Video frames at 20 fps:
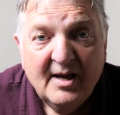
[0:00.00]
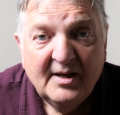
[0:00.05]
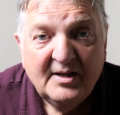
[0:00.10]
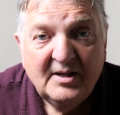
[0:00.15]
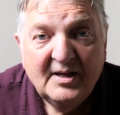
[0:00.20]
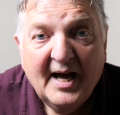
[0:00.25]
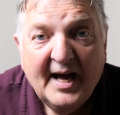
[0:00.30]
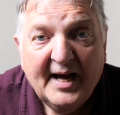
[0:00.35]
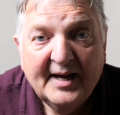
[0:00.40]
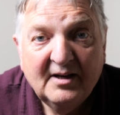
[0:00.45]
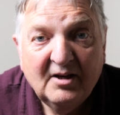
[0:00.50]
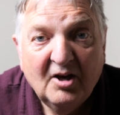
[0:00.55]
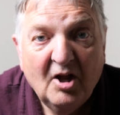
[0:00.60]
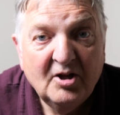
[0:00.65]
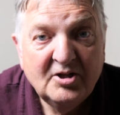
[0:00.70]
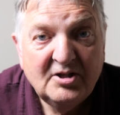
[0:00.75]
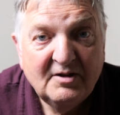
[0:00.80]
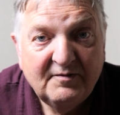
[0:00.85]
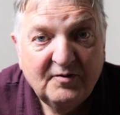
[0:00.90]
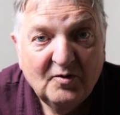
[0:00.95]
You had
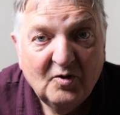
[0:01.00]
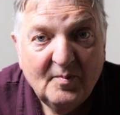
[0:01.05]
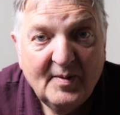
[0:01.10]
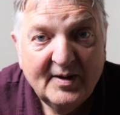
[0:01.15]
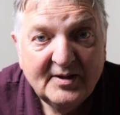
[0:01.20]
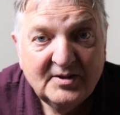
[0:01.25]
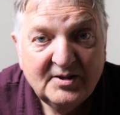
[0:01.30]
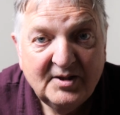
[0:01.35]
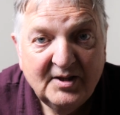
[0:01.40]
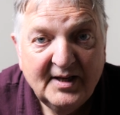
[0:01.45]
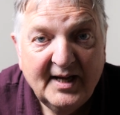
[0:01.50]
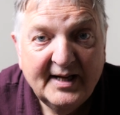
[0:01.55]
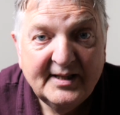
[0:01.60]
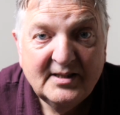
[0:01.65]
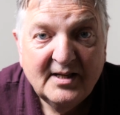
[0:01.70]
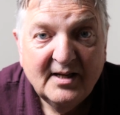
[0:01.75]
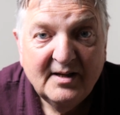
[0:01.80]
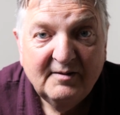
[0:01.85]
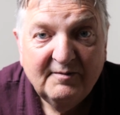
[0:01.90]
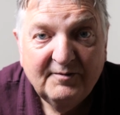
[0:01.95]
larger formats than
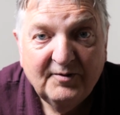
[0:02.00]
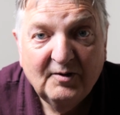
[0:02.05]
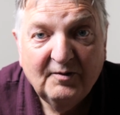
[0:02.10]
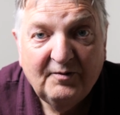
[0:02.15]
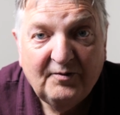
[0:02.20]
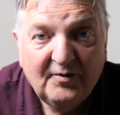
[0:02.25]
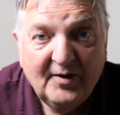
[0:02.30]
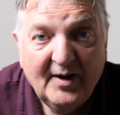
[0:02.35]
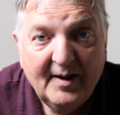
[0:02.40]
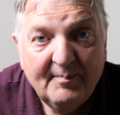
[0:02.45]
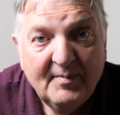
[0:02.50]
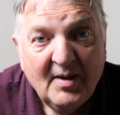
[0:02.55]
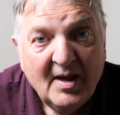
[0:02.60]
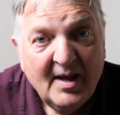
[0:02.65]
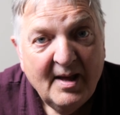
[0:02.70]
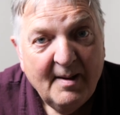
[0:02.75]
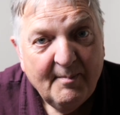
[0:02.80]
that, full frame,